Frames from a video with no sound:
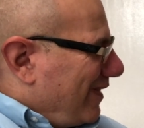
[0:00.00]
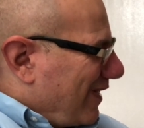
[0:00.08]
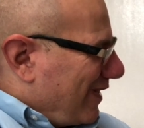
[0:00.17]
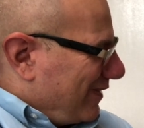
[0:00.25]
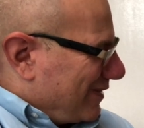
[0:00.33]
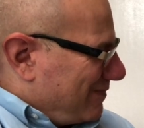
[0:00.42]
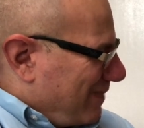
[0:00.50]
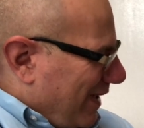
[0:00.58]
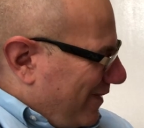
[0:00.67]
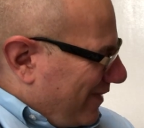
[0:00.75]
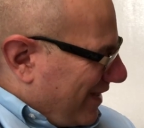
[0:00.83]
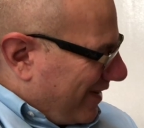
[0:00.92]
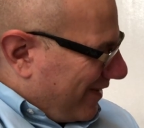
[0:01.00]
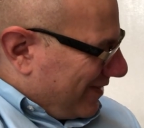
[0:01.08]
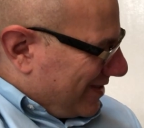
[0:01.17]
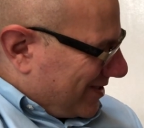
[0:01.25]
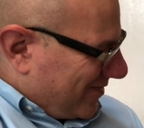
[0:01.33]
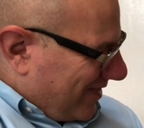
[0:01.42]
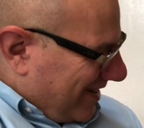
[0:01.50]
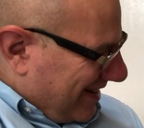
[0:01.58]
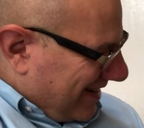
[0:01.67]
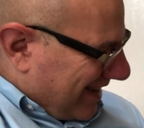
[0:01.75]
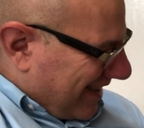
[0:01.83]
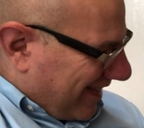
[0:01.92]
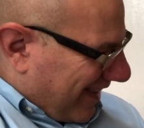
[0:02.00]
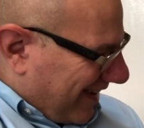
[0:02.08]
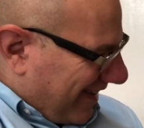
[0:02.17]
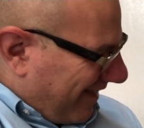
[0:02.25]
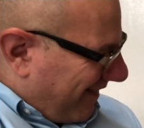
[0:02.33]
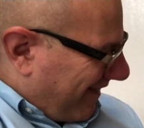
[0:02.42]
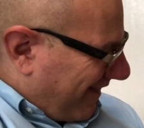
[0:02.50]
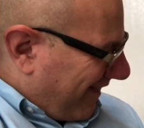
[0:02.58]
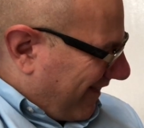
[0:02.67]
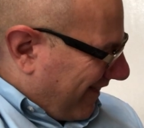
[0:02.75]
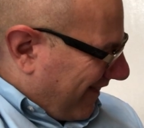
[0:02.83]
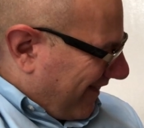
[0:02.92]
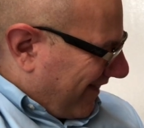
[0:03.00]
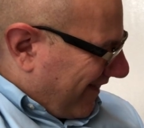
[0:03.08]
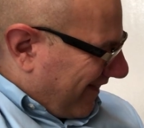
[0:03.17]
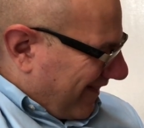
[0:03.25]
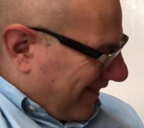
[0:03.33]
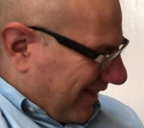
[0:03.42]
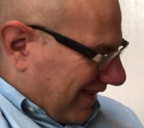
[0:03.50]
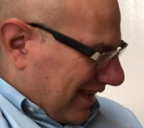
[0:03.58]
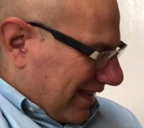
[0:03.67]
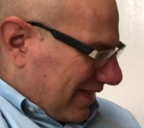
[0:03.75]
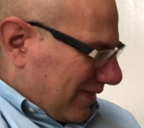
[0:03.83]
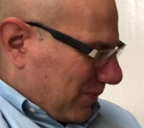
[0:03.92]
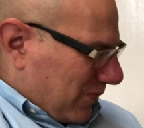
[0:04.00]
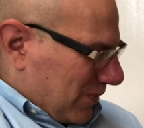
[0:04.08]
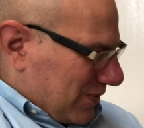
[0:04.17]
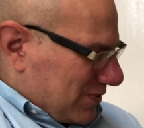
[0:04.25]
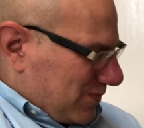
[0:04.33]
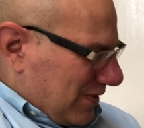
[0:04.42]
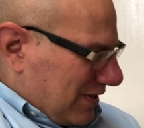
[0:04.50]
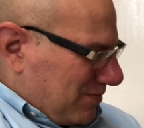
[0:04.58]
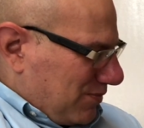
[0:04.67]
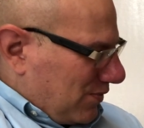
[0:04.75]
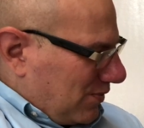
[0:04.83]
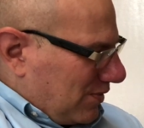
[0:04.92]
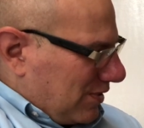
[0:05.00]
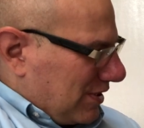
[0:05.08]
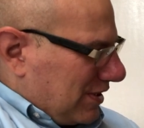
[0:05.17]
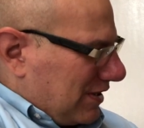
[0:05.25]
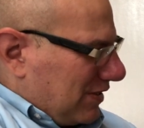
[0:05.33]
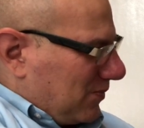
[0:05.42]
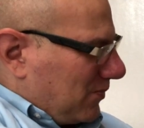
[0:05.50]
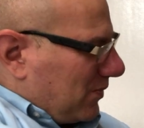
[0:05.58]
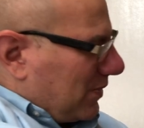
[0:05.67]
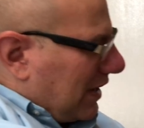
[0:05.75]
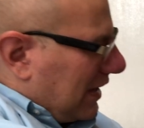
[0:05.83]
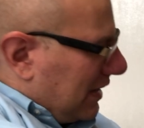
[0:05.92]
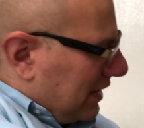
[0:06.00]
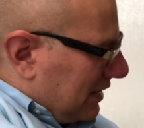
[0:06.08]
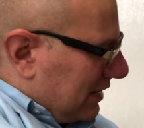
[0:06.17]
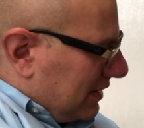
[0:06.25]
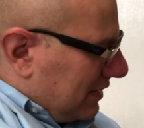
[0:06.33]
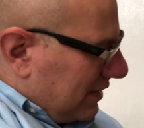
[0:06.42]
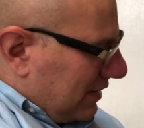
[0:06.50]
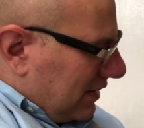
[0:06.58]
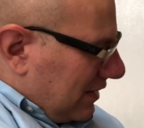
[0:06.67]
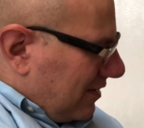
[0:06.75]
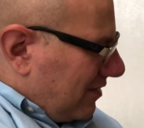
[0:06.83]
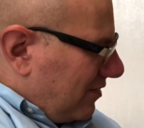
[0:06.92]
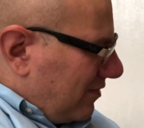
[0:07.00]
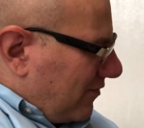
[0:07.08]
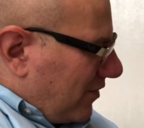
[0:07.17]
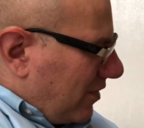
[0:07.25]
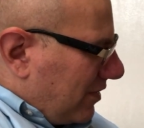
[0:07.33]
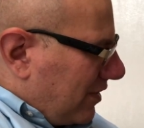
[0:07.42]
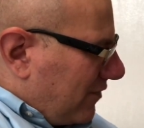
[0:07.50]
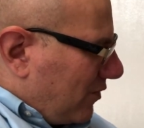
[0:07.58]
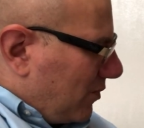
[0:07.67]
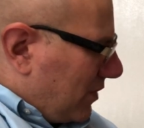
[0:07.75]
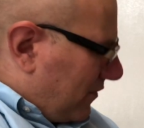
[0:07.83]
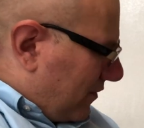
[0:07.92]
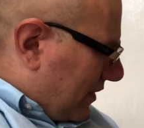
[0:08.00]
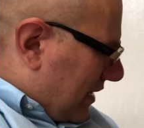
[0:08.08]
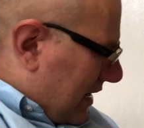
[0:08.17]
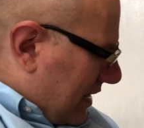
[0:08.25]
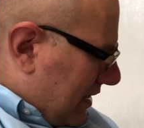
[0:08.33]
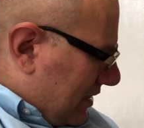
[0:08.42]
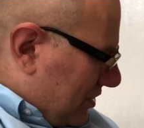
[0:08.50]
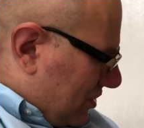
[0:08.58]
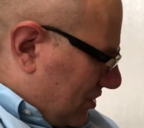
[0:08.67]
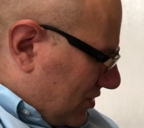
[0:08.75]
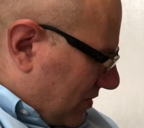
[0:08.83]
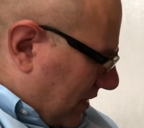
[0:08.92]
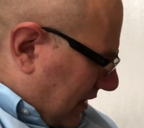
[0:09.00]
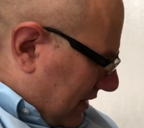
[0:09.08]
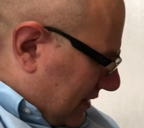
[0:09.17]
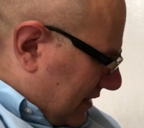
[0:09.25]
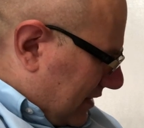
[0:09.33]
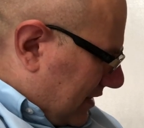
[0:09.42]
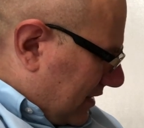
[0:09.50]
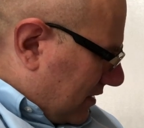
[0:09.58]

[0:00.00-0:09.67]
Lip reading: That looks better than on the screen. I like it. The word's readable, and they're far enough away from the edge so I can see it